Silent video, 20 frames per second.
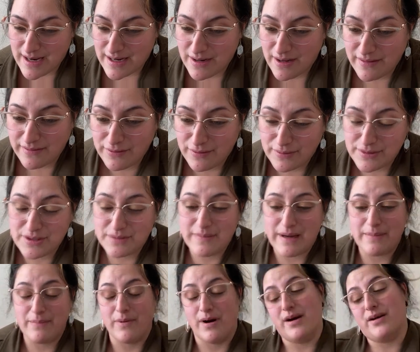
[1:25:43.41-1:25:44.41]
And also to
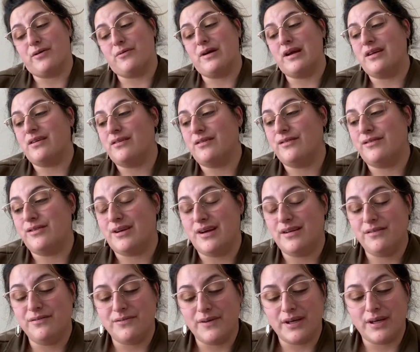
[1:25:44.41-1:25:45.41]
my moderators, you
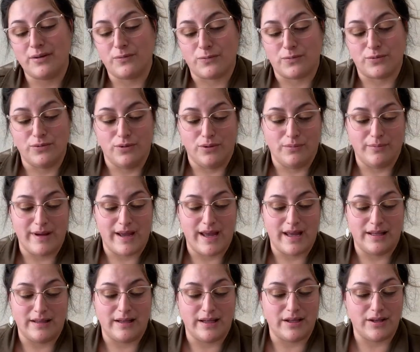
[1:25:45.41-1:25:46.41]
guys fucking rule,
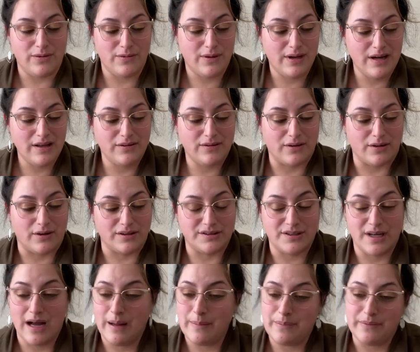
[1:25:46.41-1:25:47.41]
man. Like, you guys are on
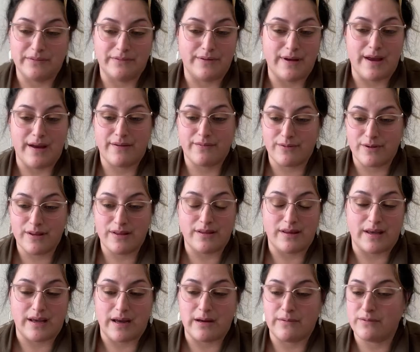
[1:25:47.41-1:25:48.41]
top of
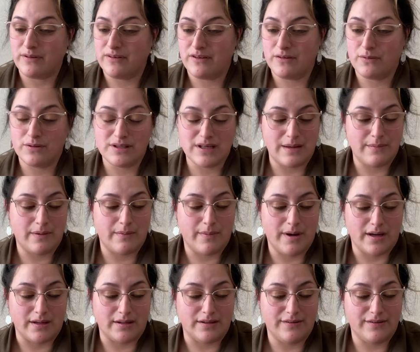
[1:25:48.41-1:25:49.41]
everything every single time I'm
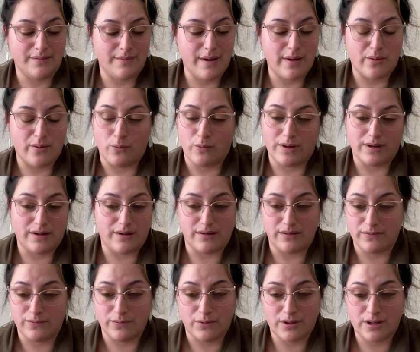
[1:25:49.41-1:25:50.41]
on. Doesn't matter what it is
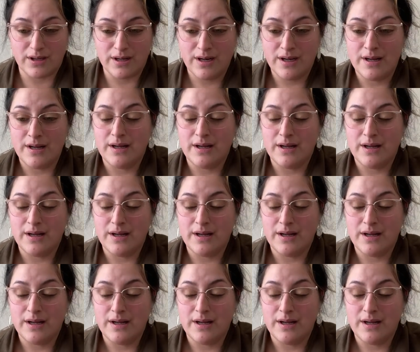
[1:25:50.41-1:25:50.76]
for.